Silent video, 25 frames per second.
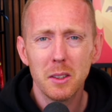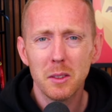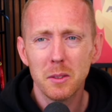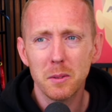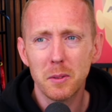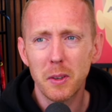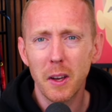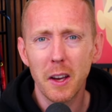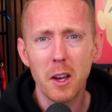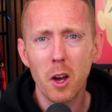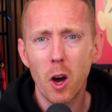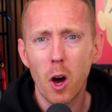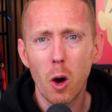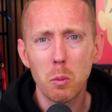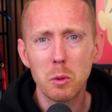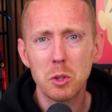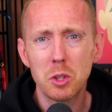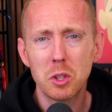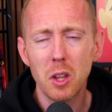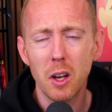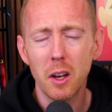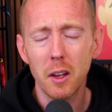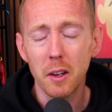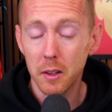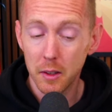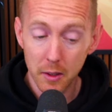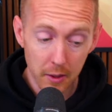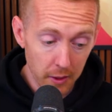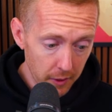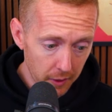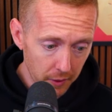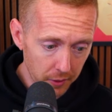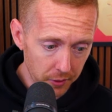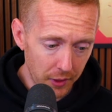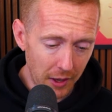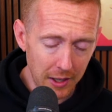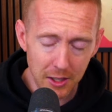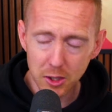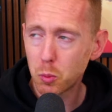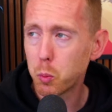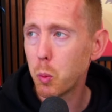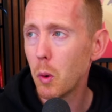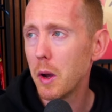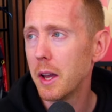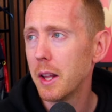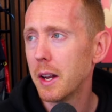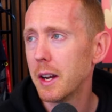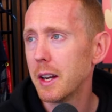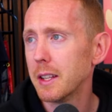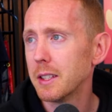V A R was done. That's
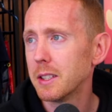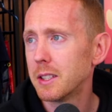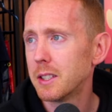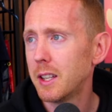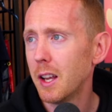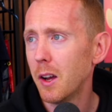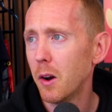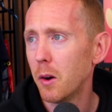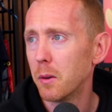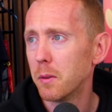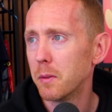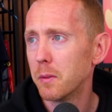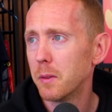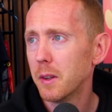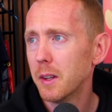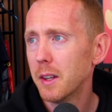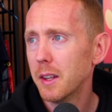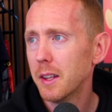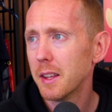weird in itself.